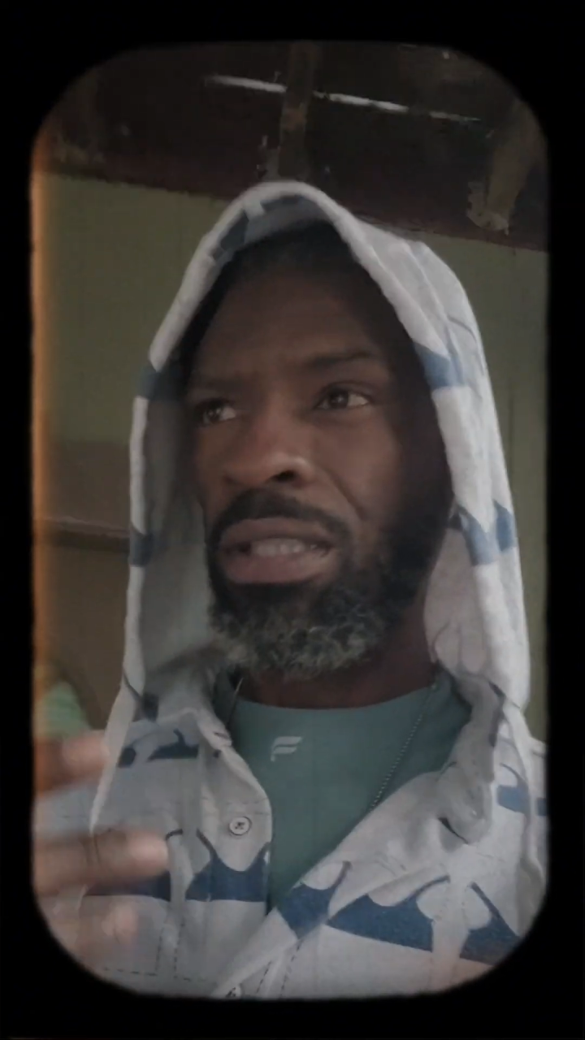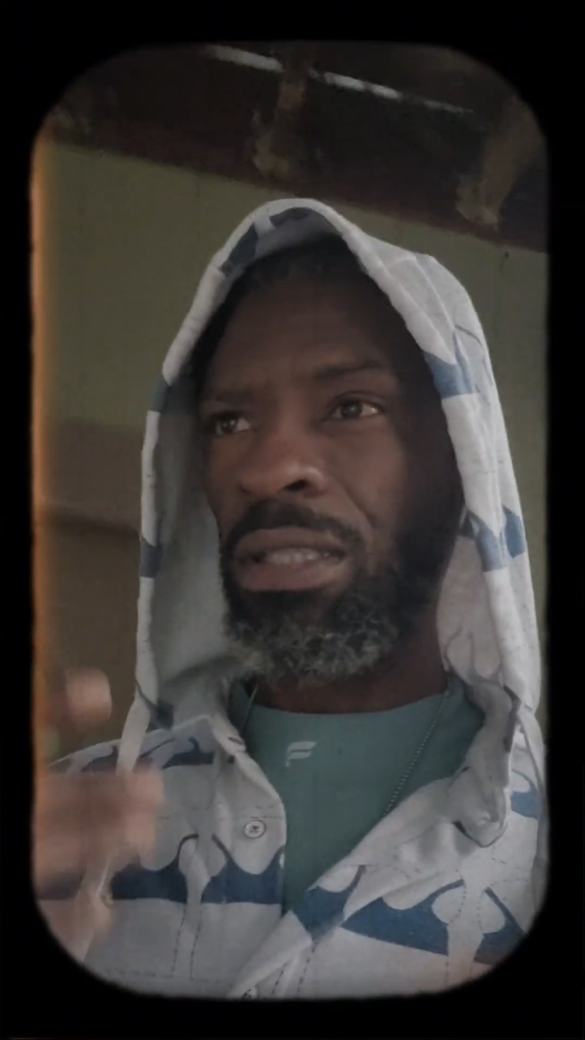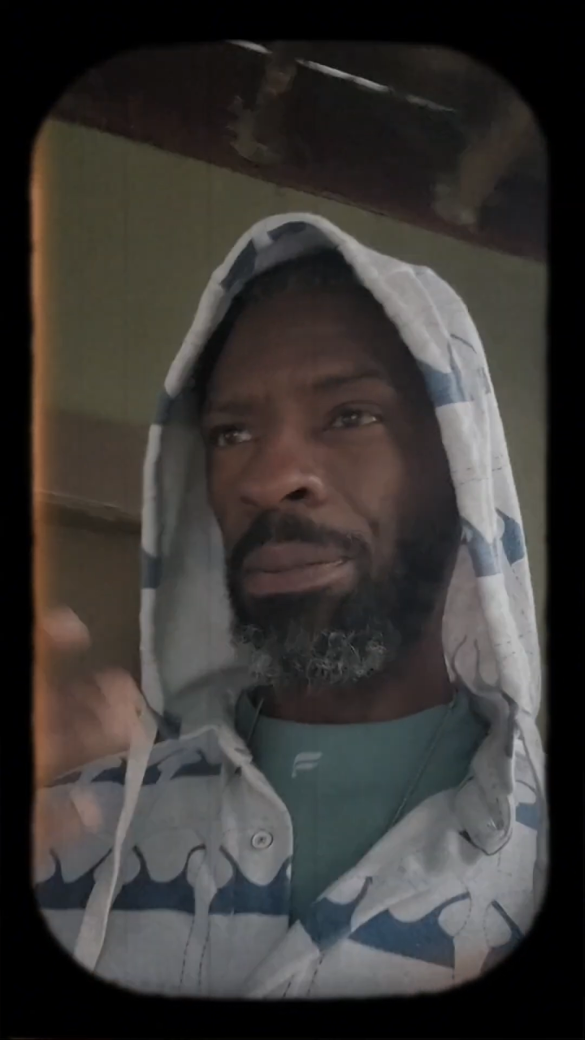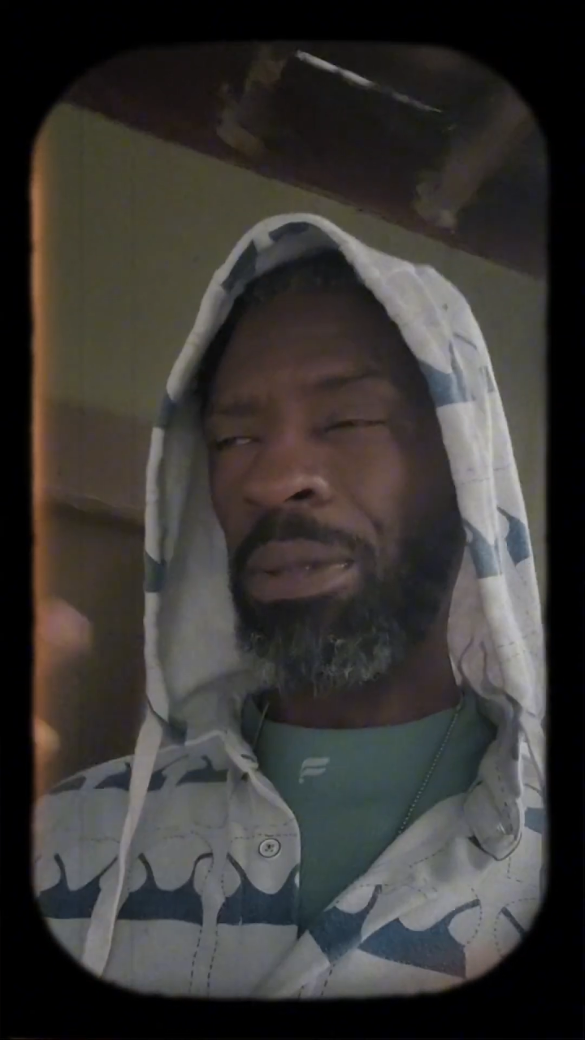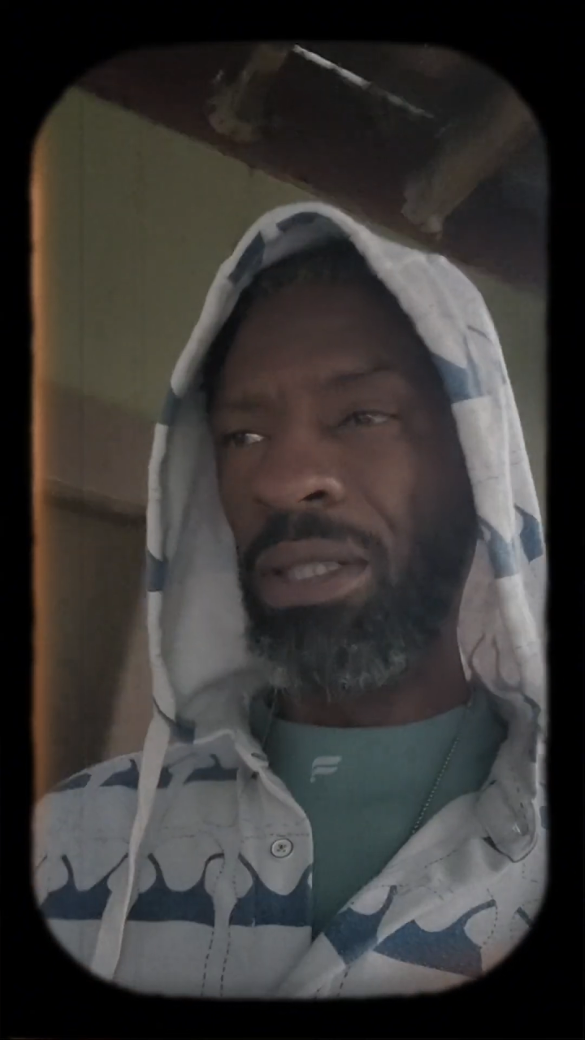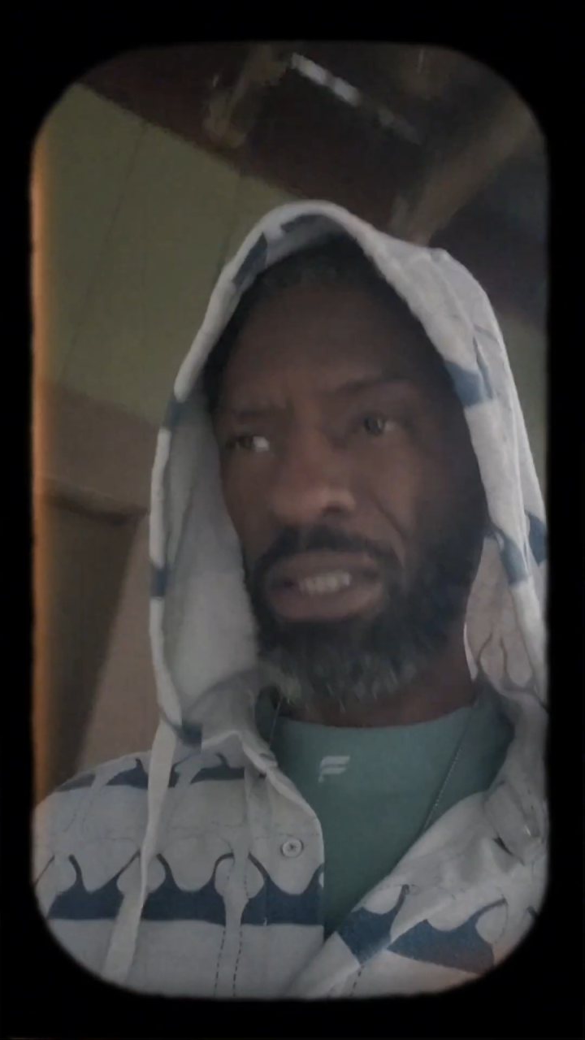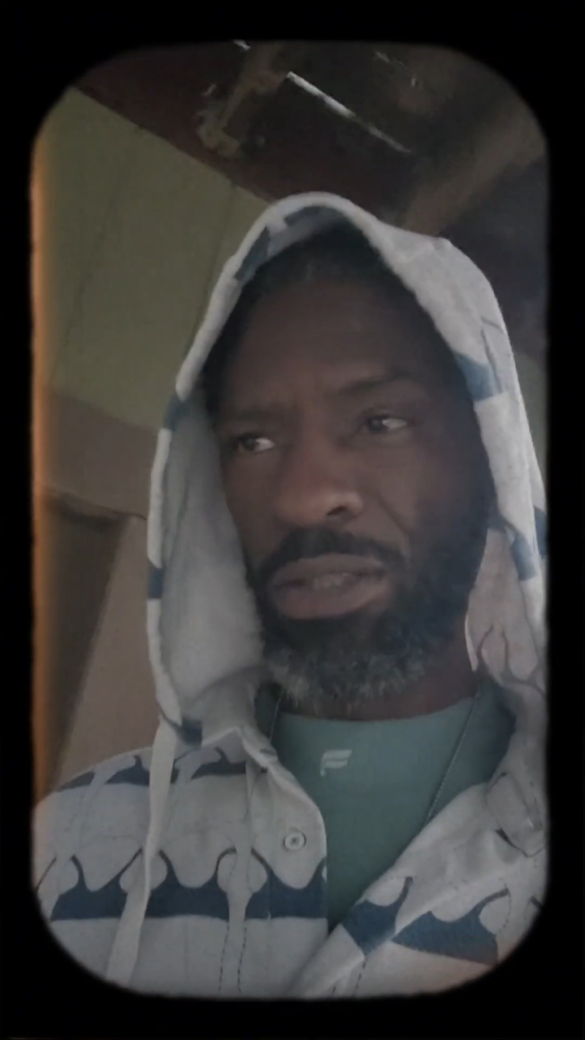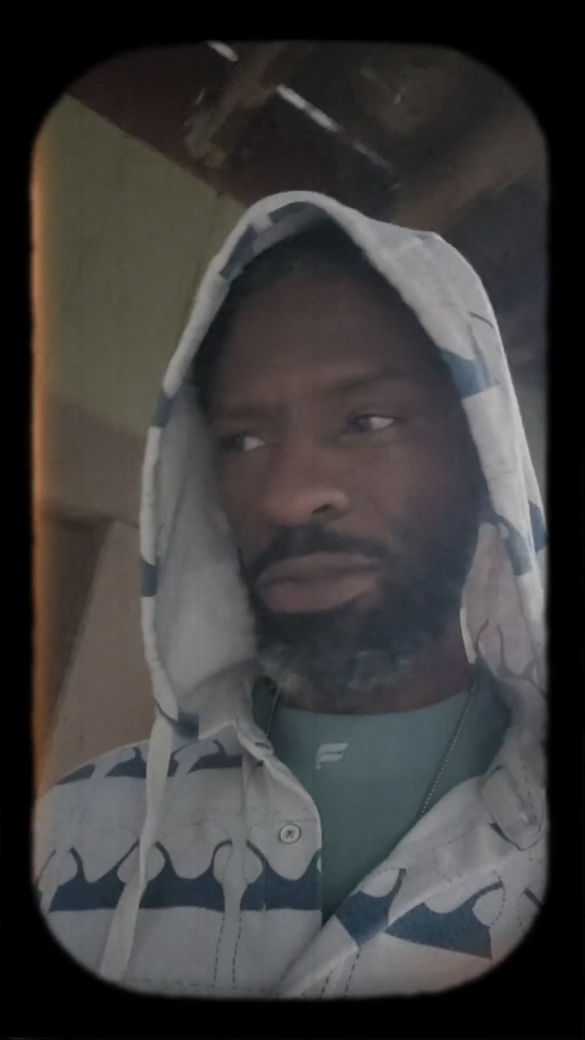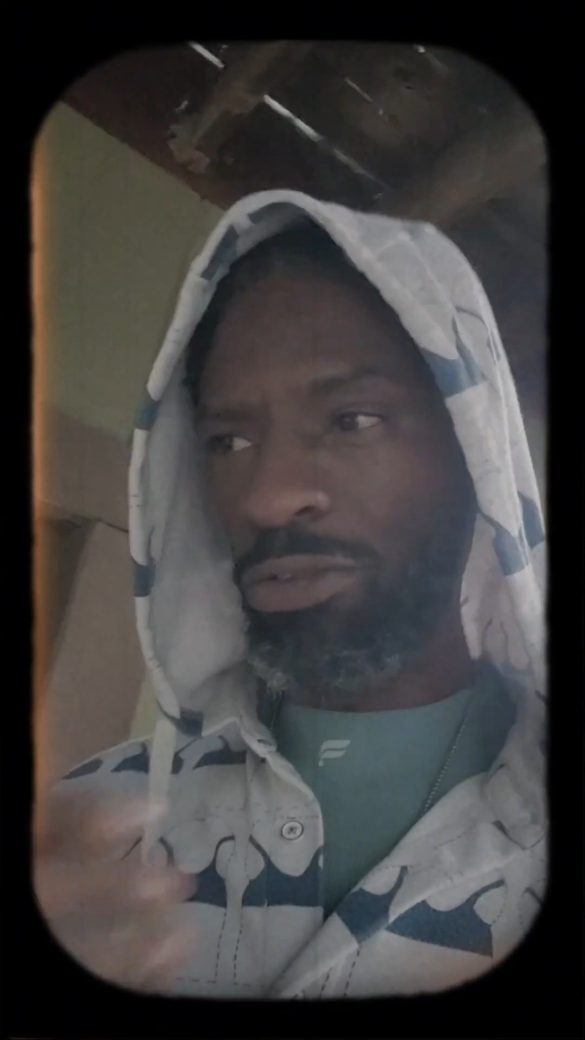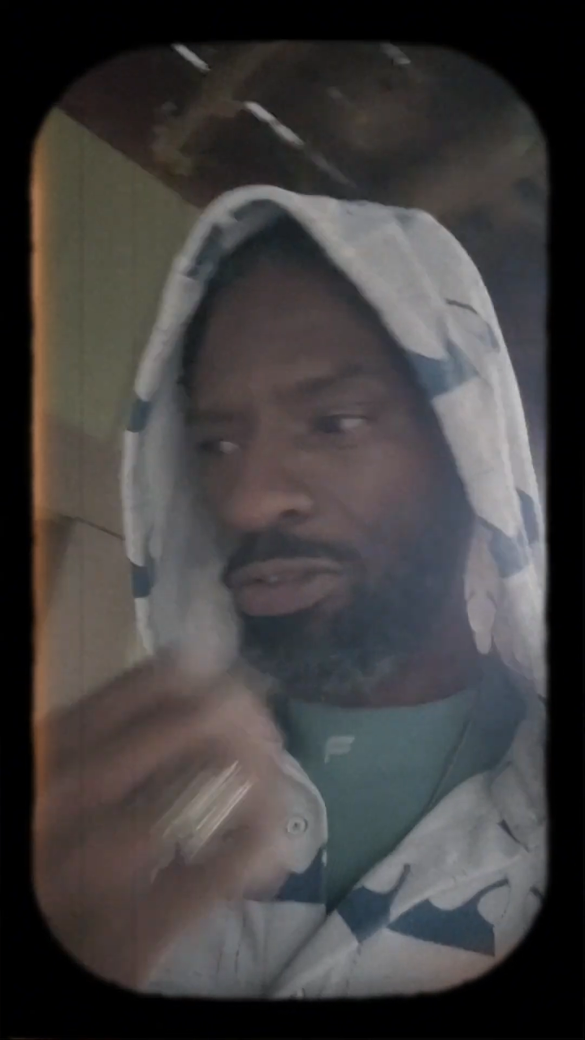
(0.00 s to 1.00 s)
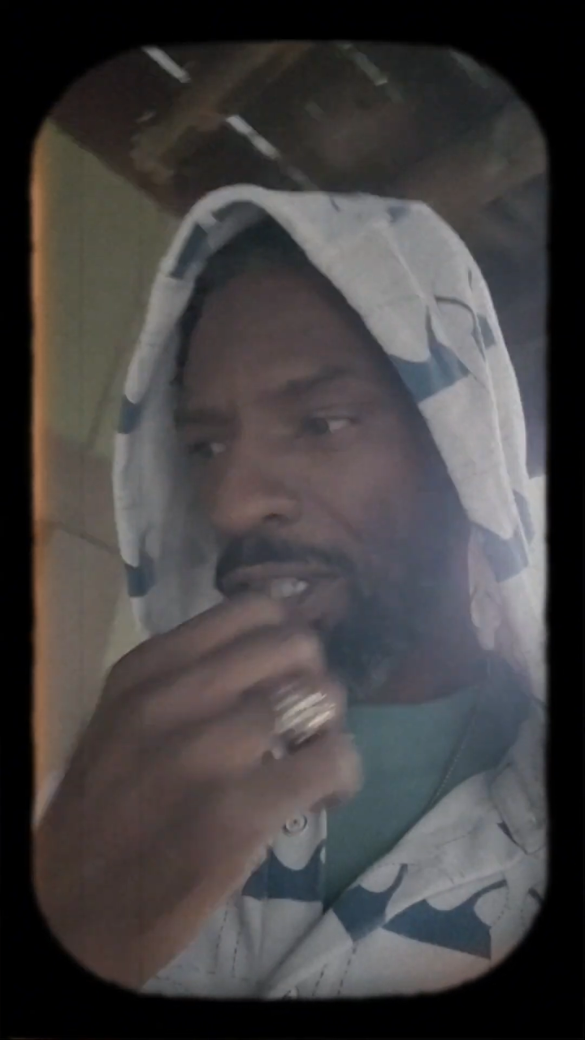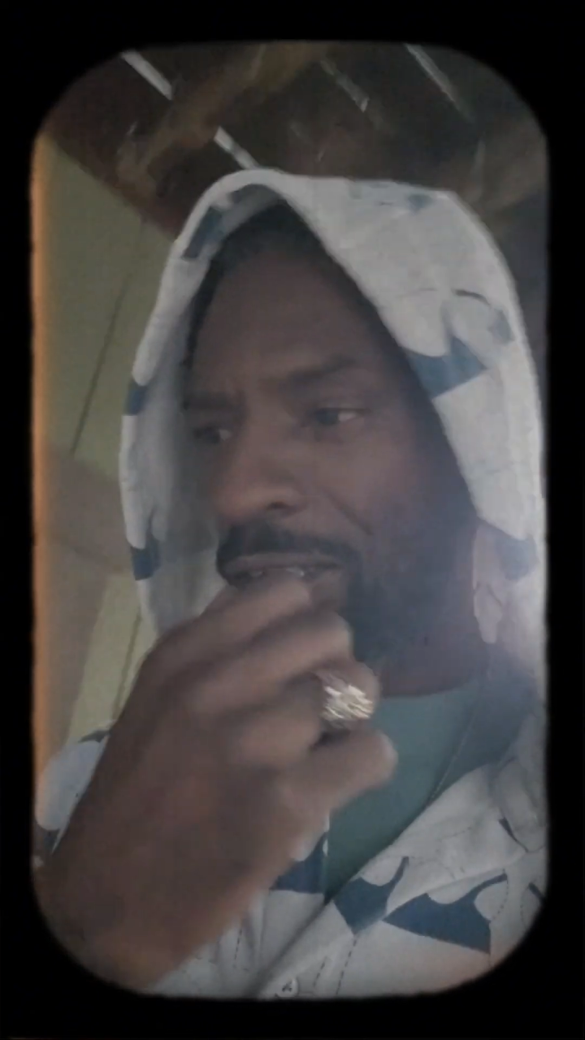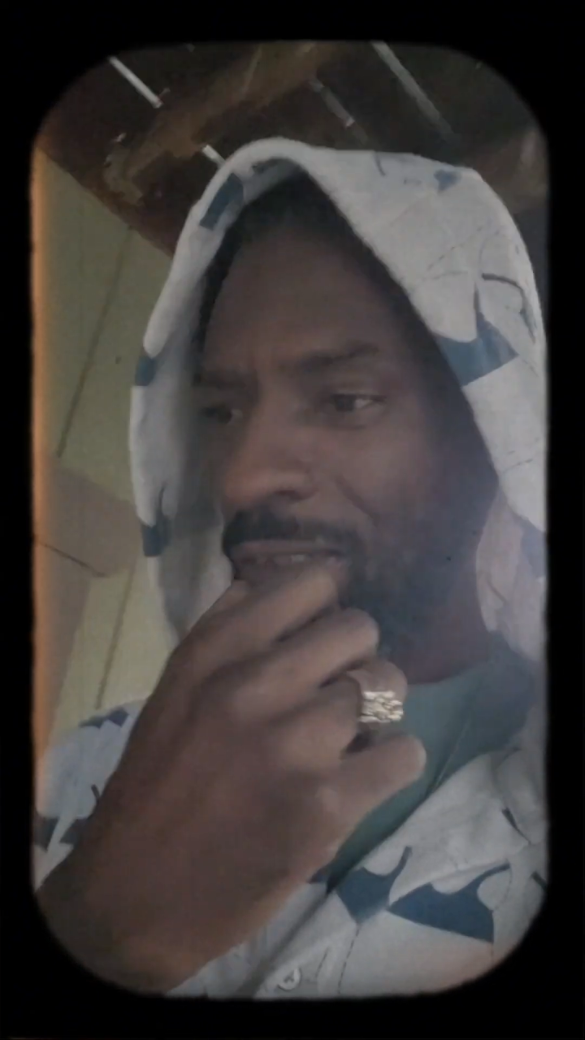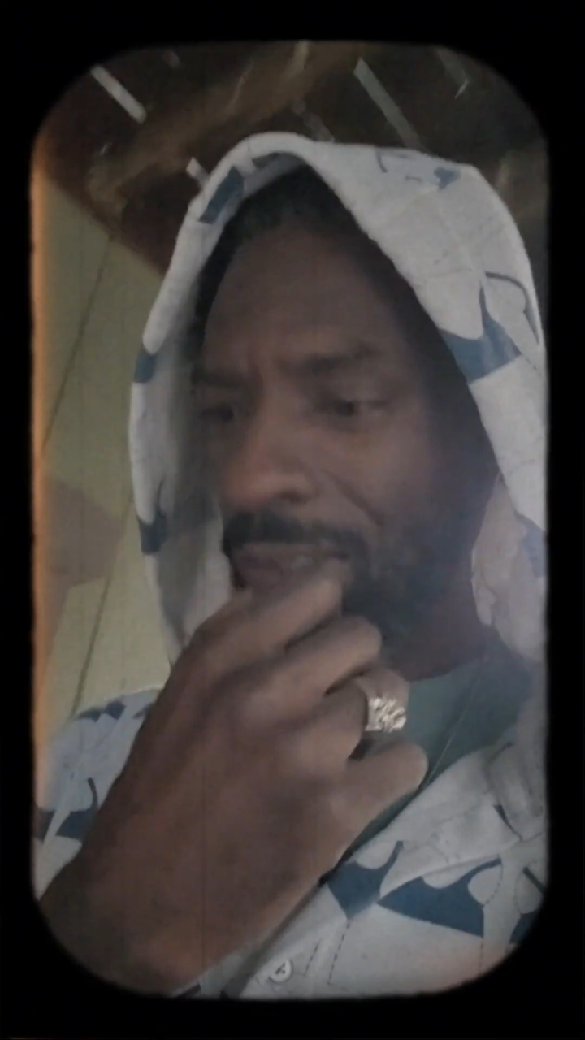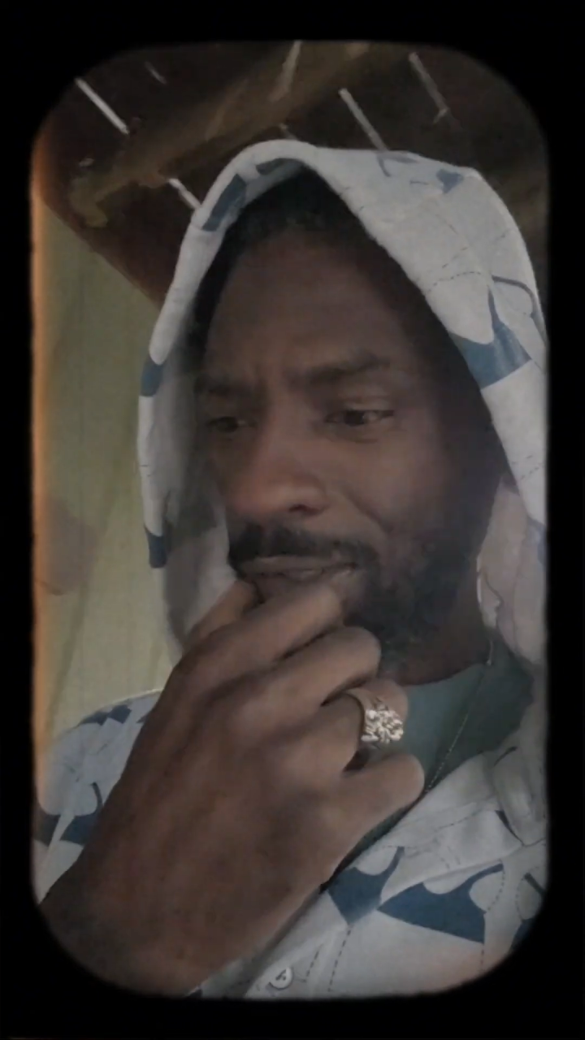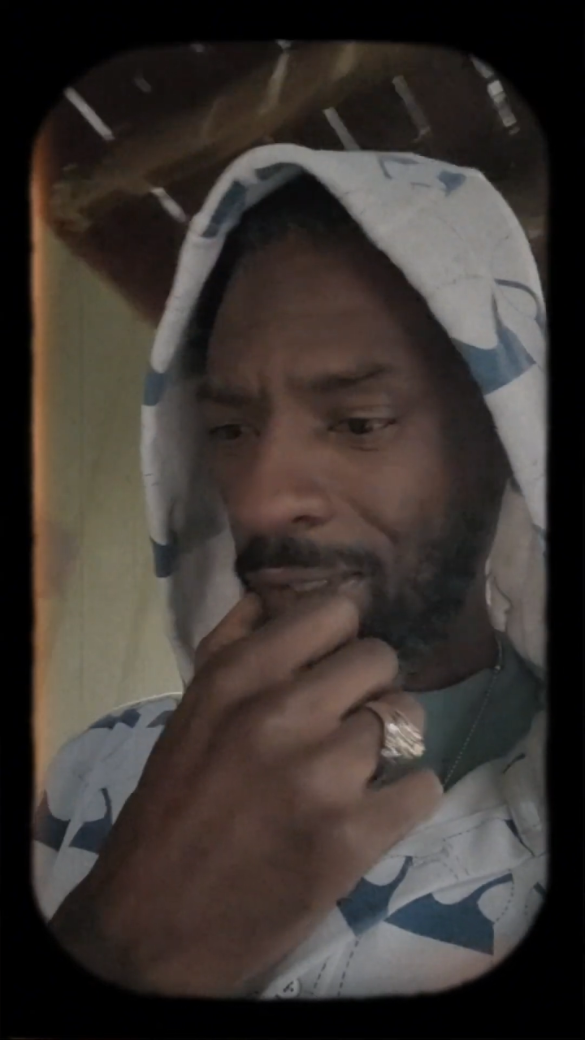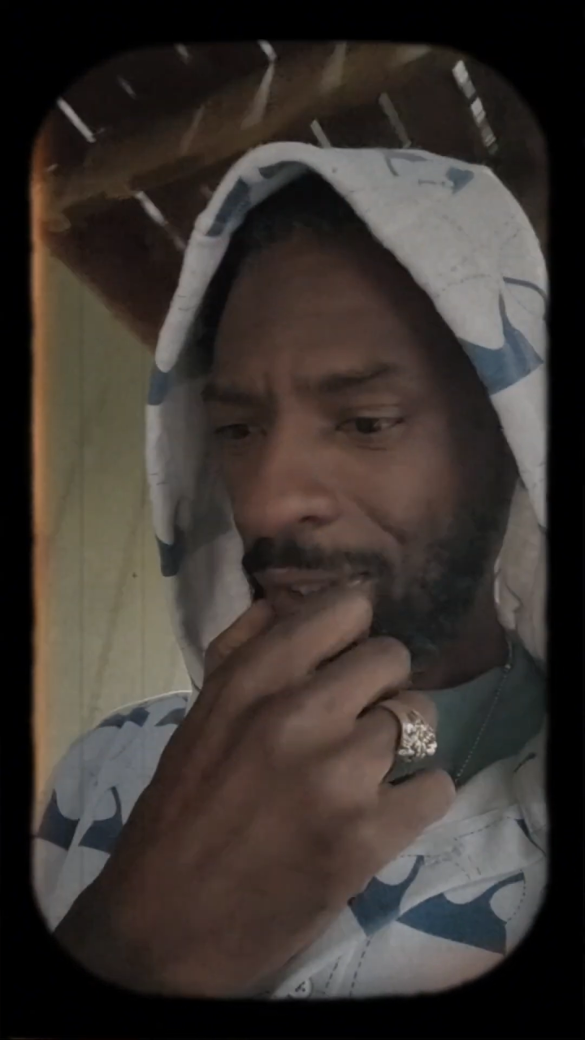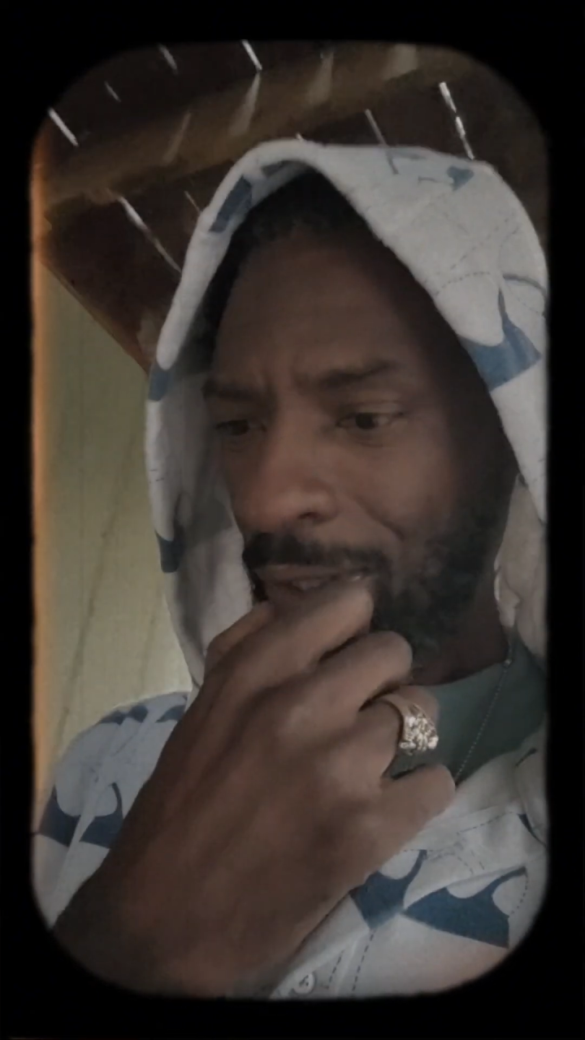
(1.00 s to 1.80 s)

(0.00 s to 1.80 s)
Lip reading: the political structures,